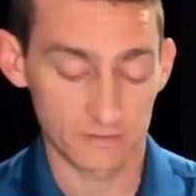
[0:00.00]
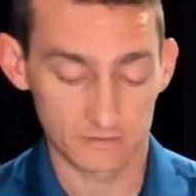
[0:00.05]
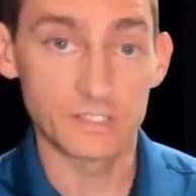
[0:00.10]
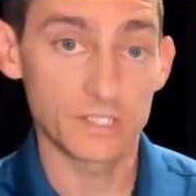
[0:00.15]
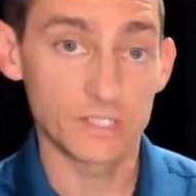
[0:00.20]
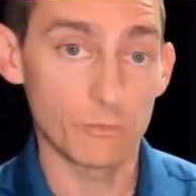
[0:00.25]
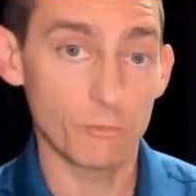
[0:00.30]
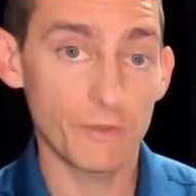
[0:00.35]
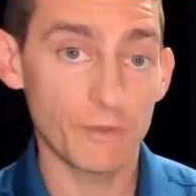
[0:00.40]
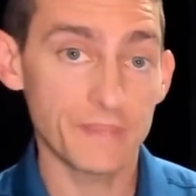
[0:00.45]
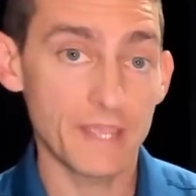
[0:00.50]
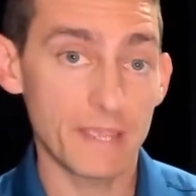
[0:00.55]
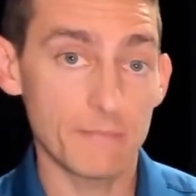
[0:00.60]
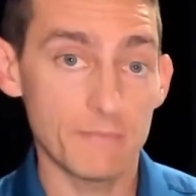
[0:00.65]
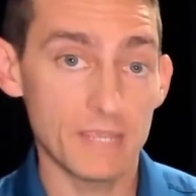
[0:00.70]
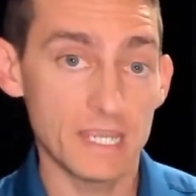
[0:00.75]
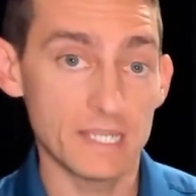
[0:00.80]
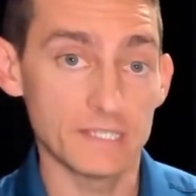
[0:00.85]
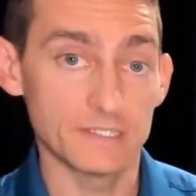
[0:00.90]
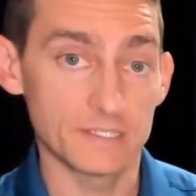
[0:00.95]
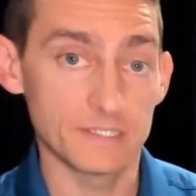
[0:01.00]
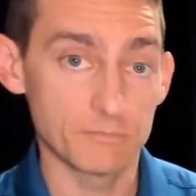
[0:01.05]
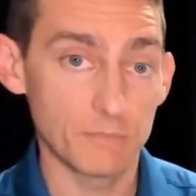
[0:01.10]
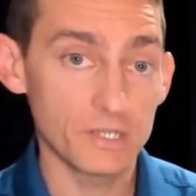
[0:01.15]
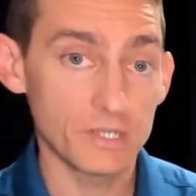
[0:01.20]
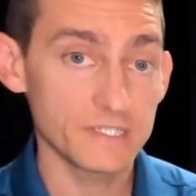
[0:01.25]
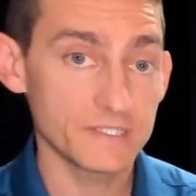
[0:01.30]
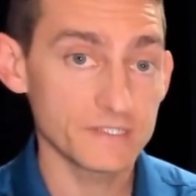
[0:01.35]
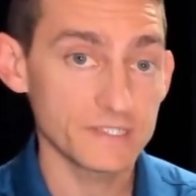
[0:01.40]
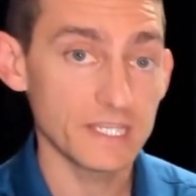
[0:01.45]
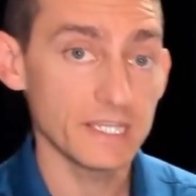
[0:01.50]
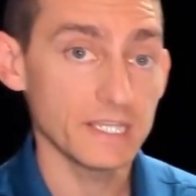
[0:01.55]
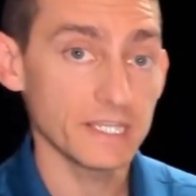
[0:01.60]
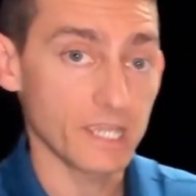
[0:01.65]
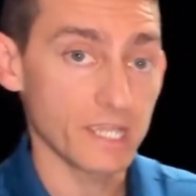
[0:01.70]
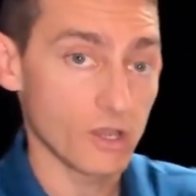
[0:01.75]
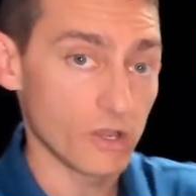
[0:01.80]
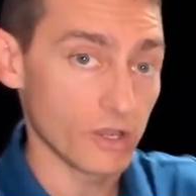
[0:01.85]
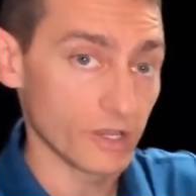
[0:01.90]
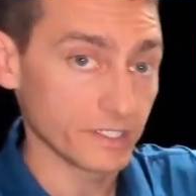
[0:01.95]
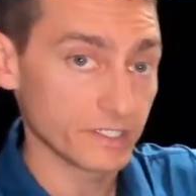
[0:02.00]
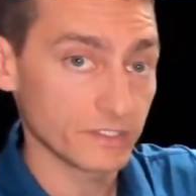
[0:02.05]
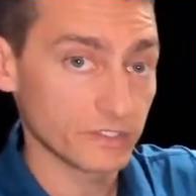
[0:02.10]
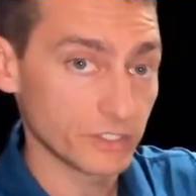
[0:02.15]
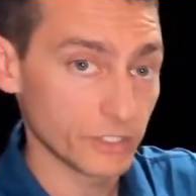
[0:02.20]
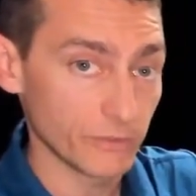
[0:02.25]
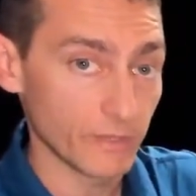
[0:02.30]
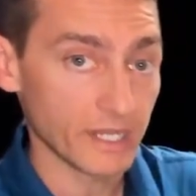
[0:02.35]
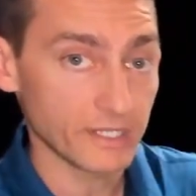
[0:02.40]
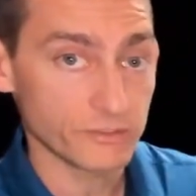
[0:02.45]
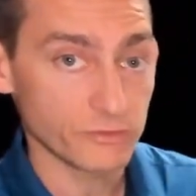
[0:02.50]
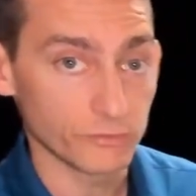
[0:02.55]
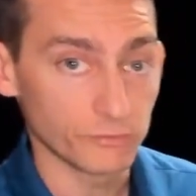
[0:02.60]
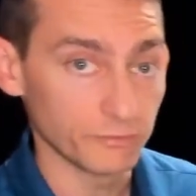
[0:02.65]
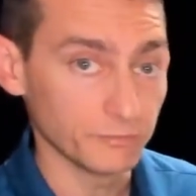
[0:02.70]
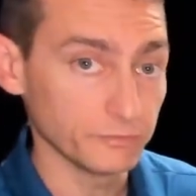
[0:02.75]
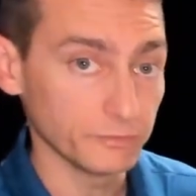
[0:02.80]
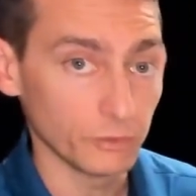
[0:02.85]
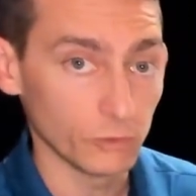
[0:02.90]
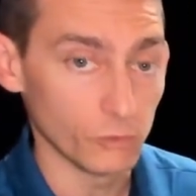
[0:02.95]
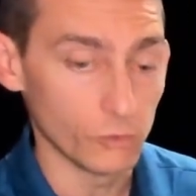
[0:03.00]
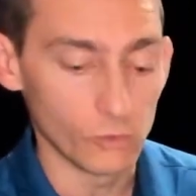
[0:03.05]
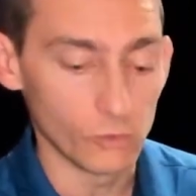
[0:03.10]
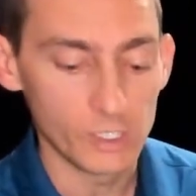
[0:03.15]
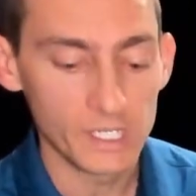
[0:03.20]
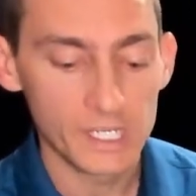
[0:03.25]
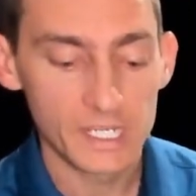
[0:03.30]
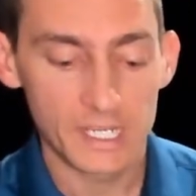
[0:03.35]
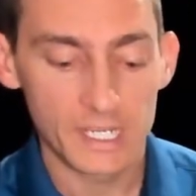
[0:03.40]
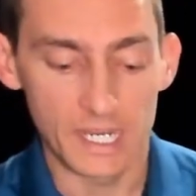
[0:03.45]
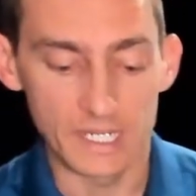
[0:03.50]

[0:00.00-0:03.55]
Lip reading: And so what that means is my ceiling height to actual floor